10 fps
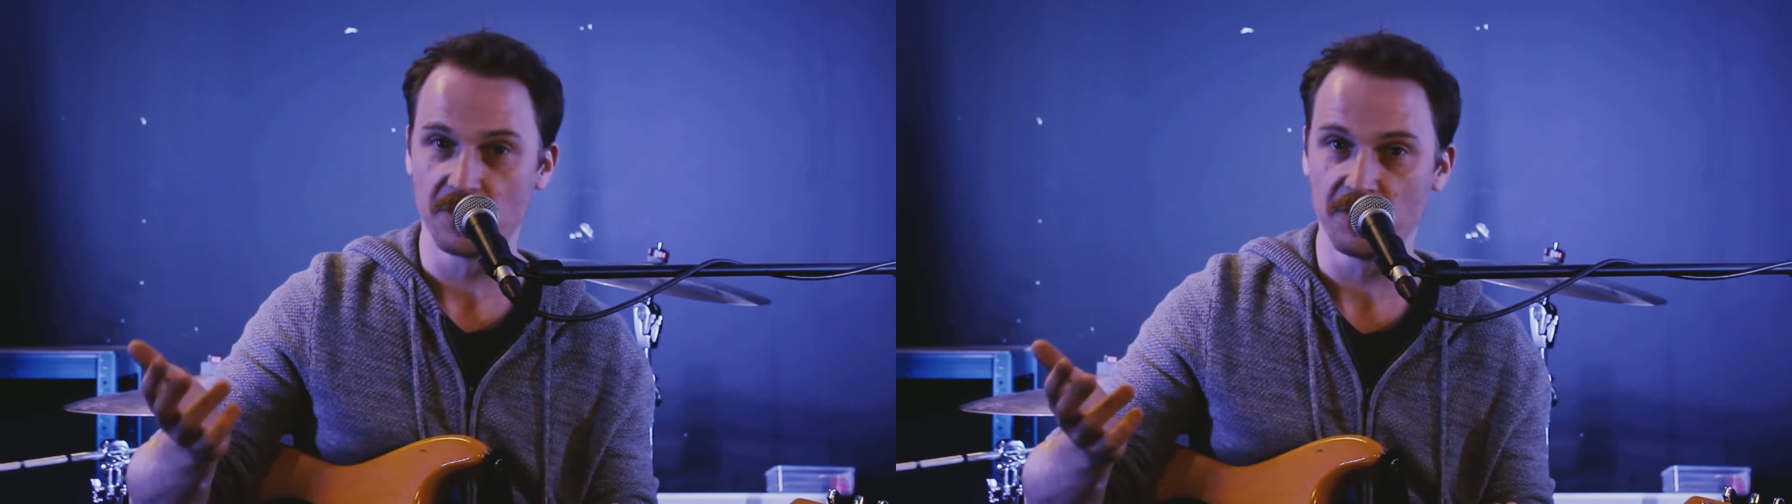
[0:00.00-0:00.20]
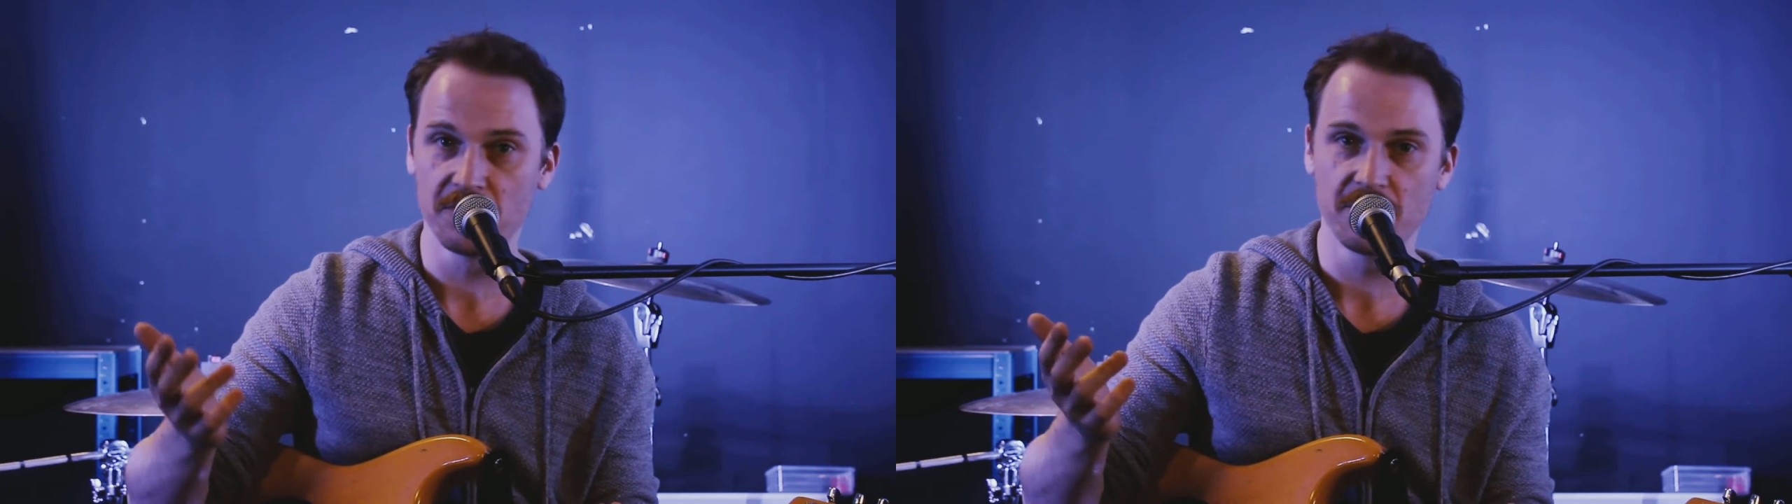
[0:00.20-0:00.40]

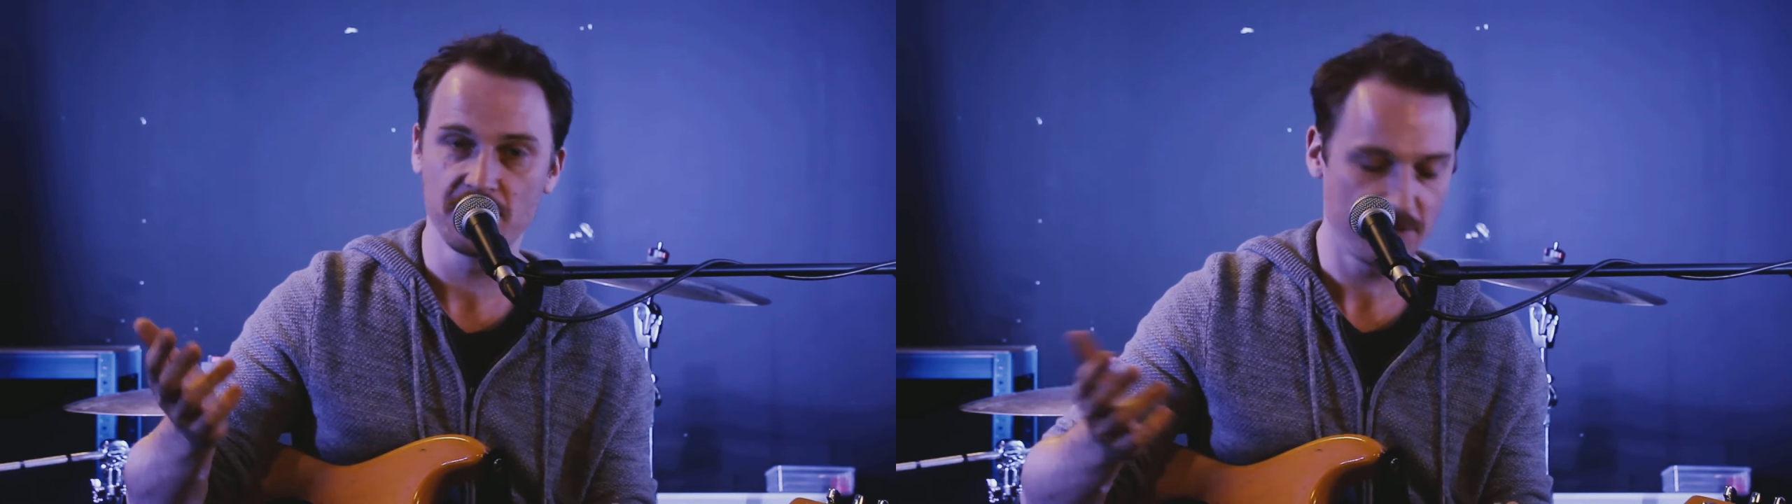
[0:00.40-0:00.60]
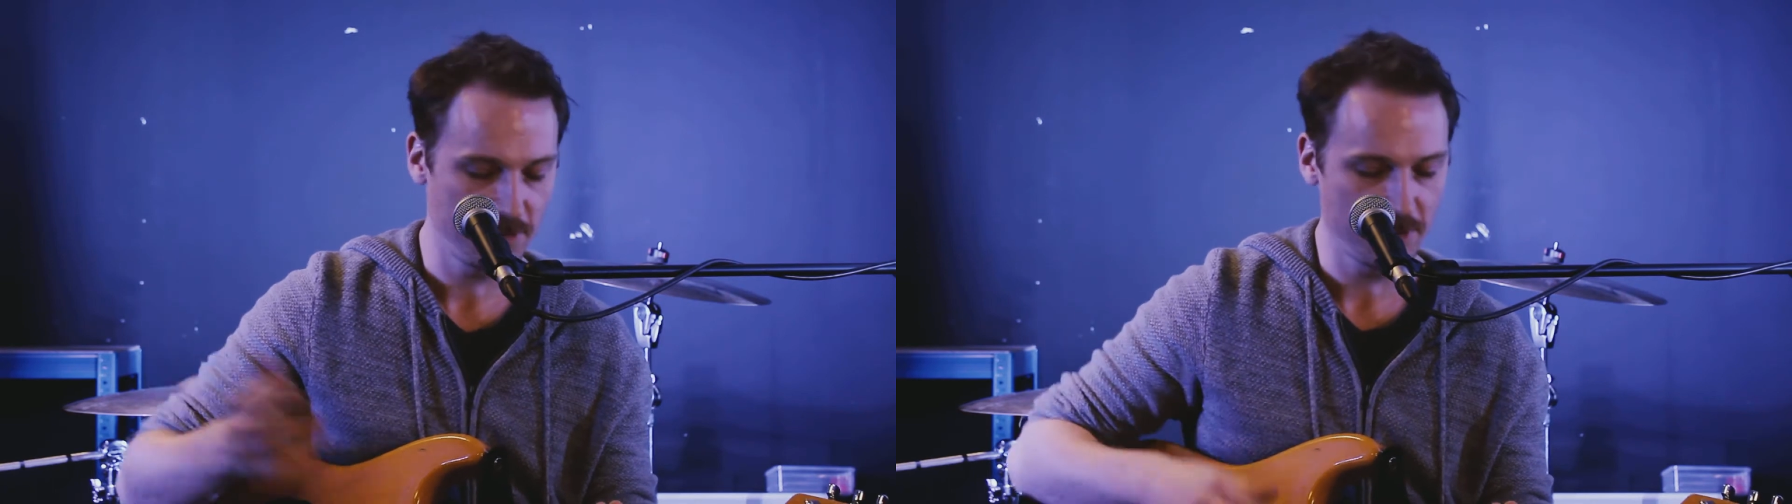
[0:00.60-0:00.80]
groove
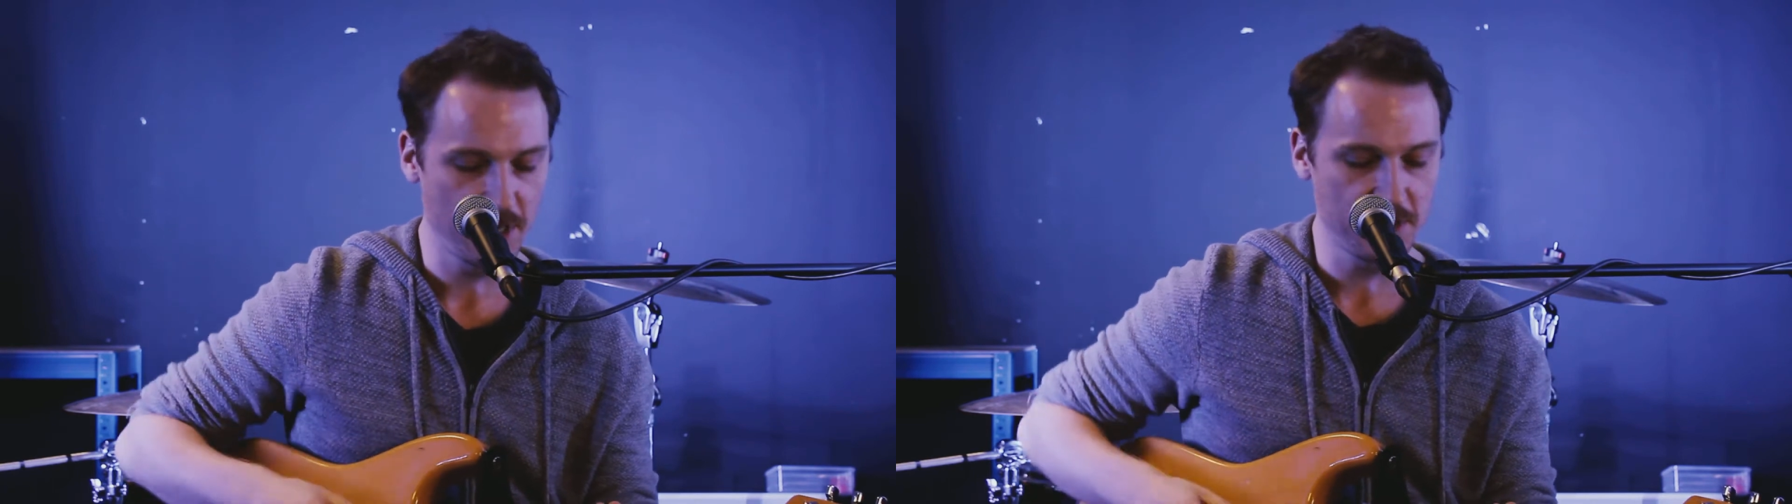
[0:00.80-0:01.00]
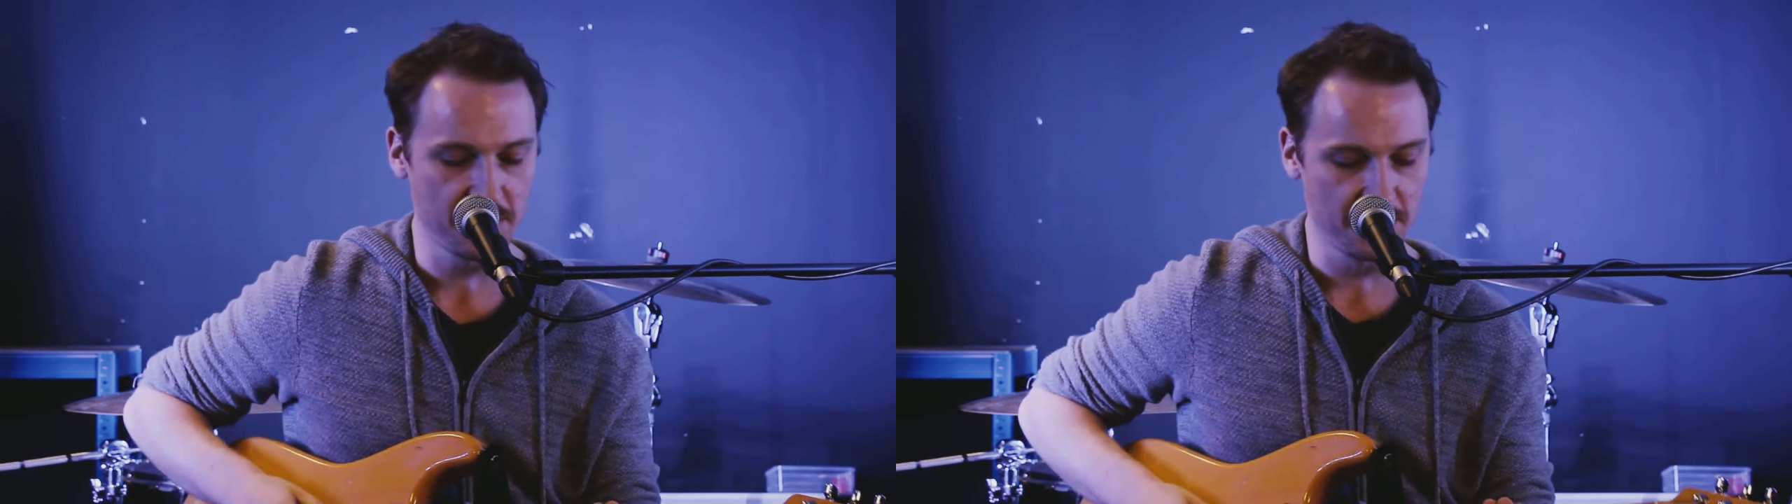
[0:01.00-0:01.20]

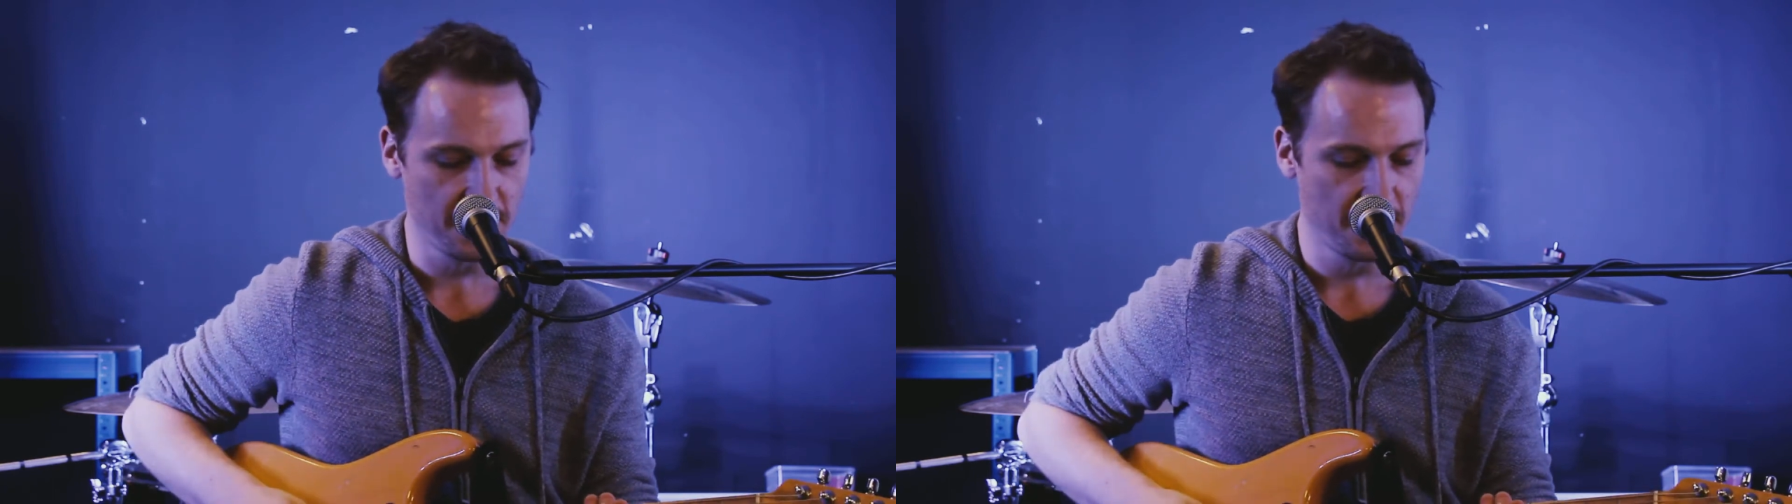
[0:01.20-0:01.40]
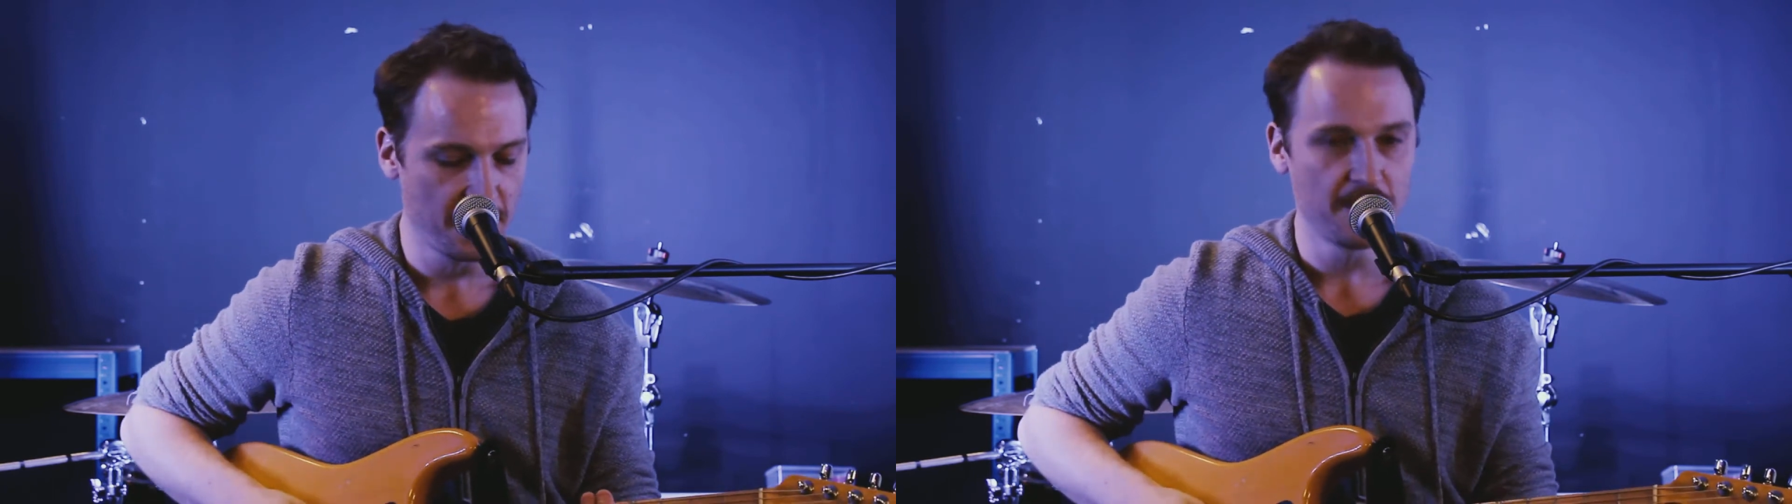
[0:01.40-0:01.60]
lessons,